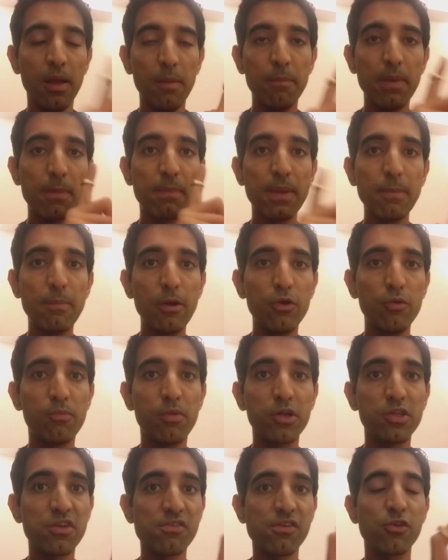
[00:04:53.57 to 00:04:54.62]
but people who
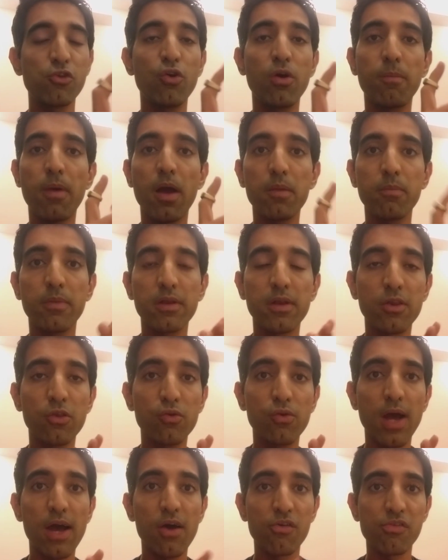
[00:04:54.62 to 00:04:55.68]
purchase a new apartment, a
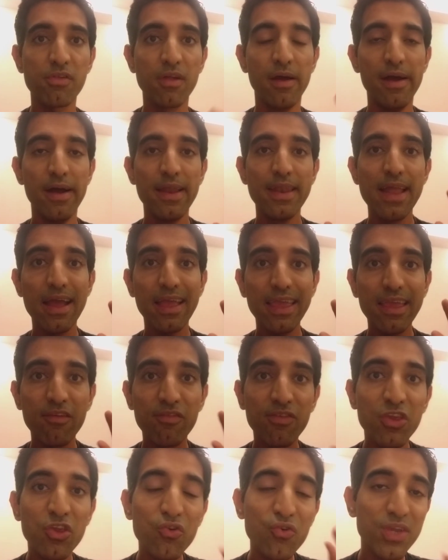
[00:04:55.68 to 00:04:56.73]
new house. Now, if
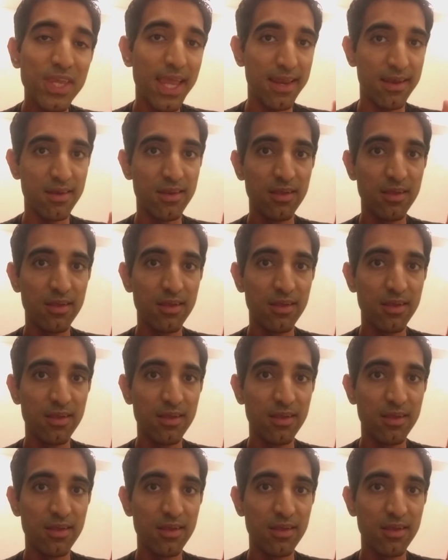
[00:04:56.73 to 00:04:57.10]
you can